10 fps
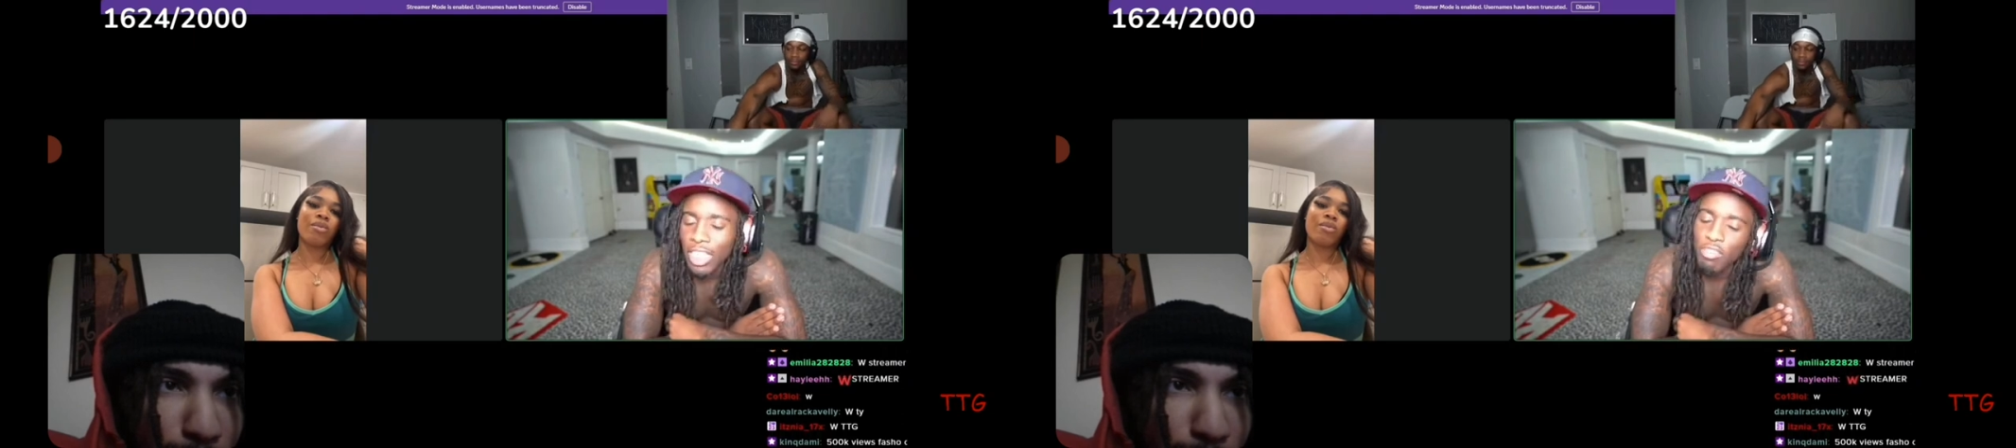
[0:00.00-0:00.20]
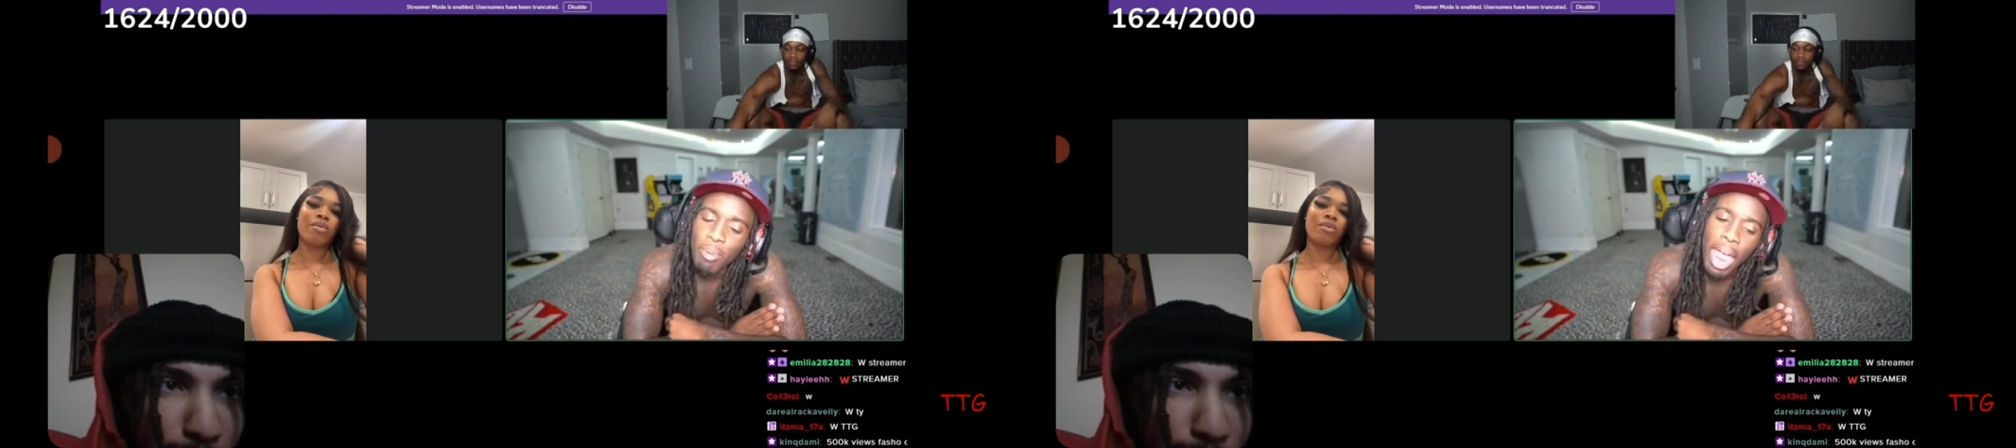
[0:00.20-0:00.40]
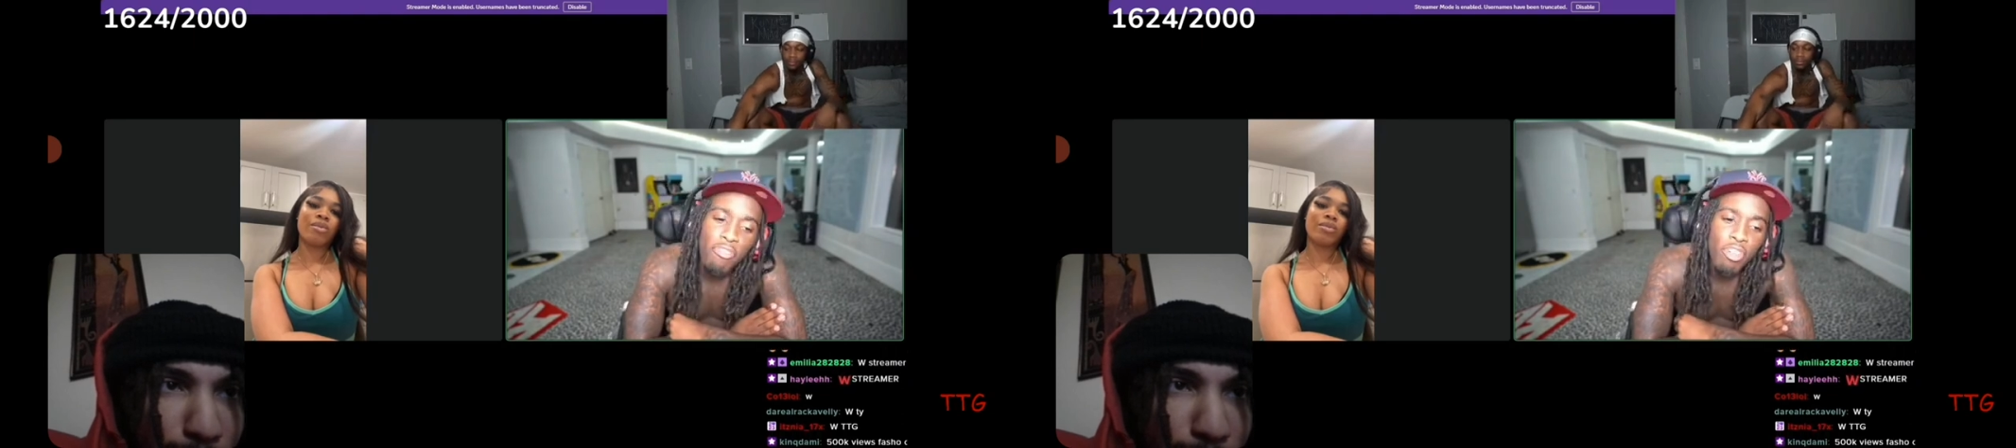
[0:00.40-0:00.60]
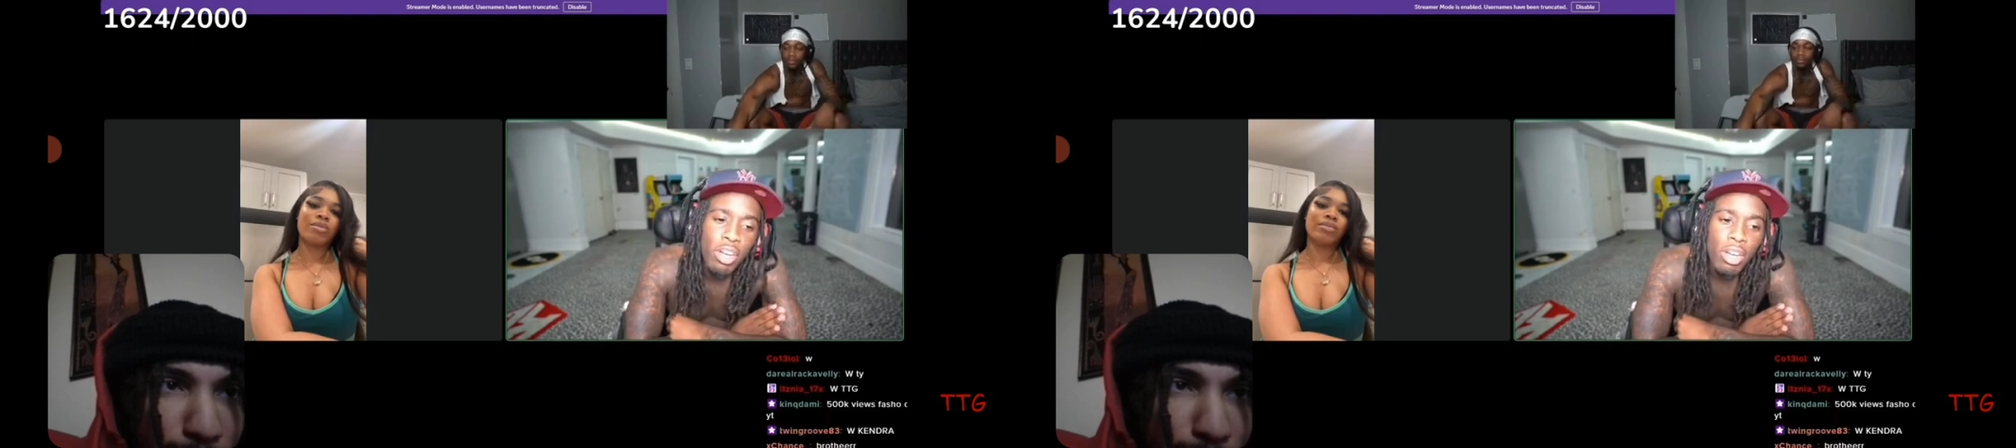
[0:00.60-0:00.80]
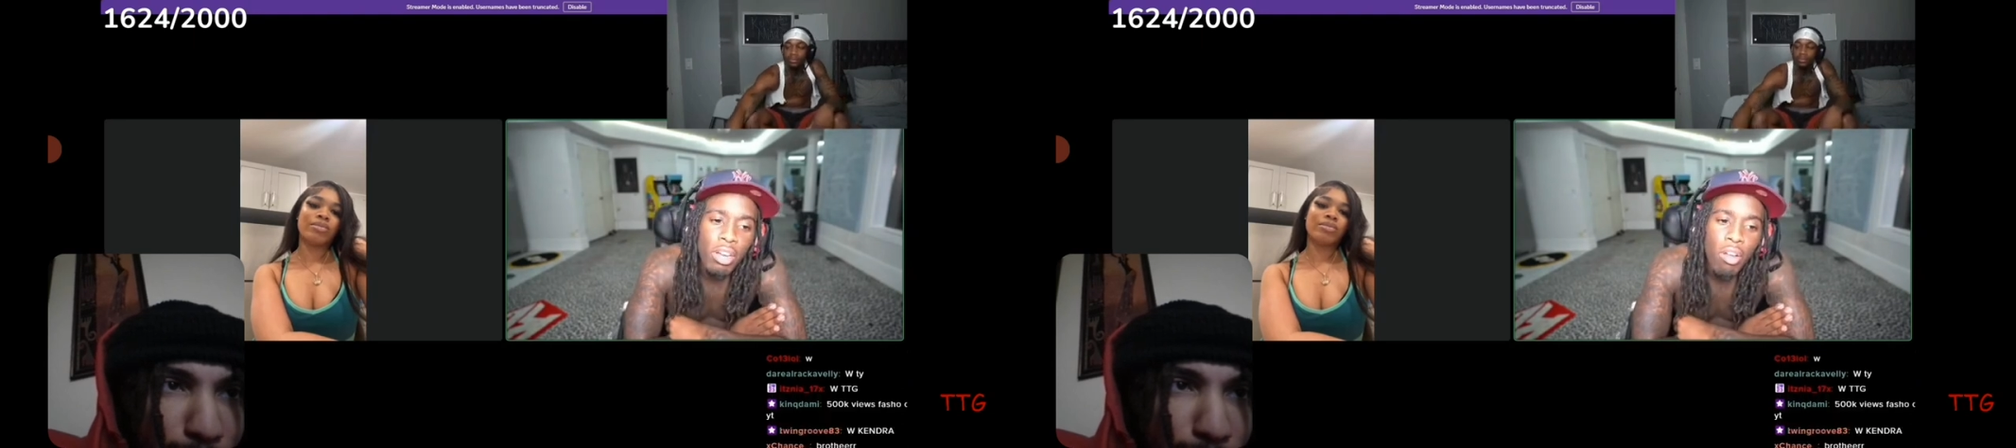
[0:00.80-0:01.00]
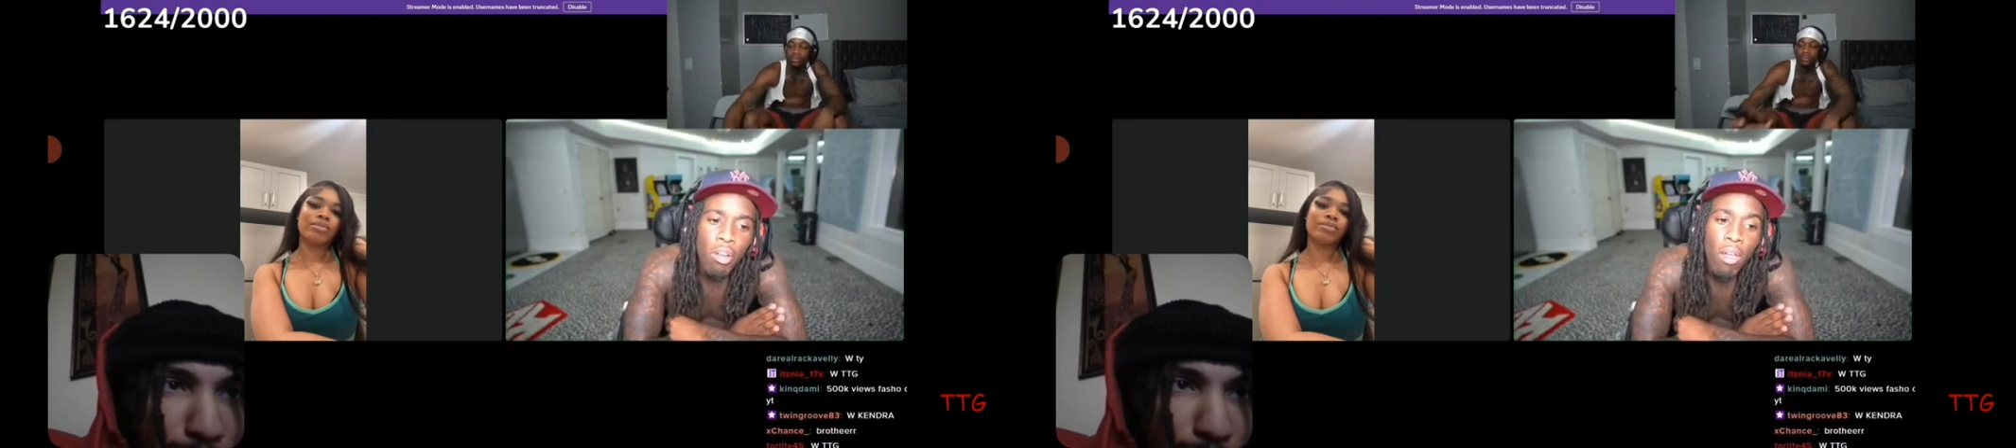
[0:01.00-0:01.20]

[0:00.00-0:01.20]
I just came from Africa.